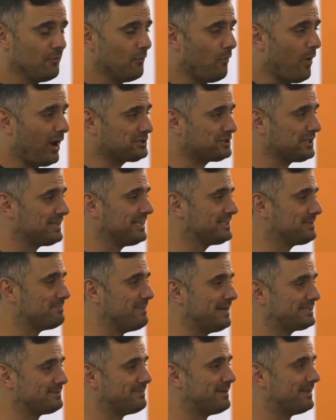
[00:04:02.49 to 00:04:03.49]
Watching this
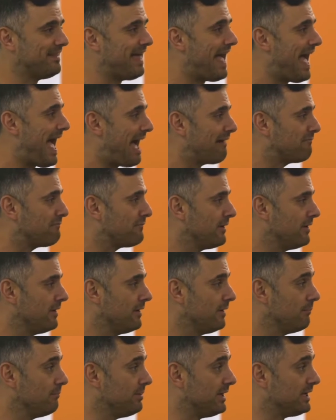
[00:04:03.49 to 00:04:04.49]
makes me laugh,
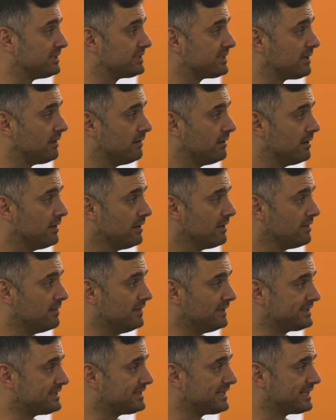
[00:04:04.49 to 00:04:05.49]
because
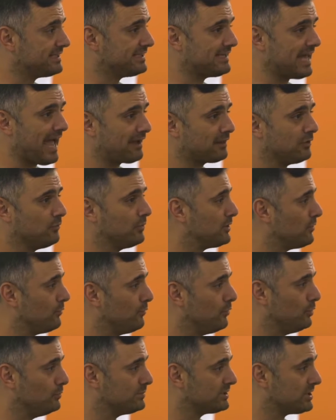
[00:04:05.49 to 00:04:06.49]
this is exactly what the
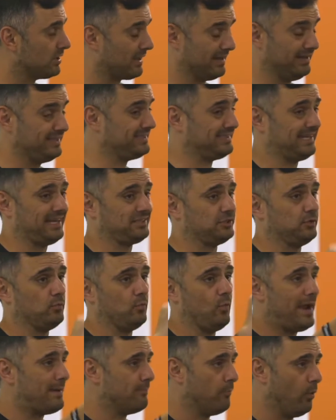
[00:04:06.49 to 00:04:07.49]
rooms look at. This is
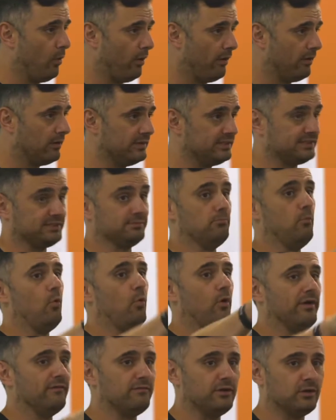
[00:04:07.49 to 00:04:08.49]
actually way more. This is
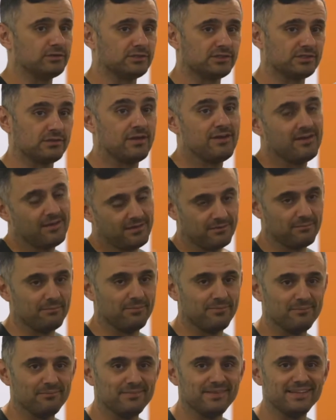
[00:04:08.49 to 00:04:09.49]
more, even though it's
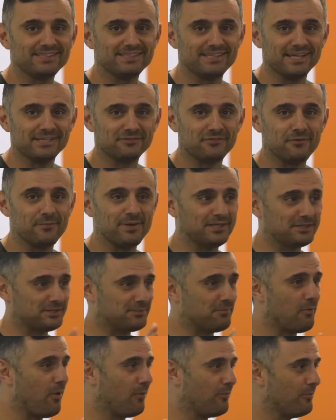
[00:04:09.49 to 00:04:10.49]
just these days for me a
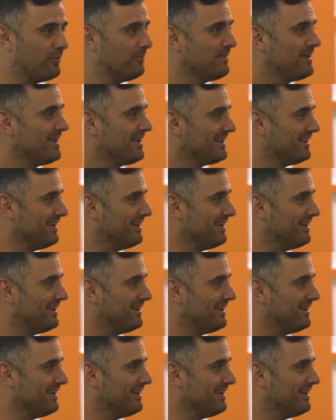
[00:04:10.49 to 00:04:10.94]
small room.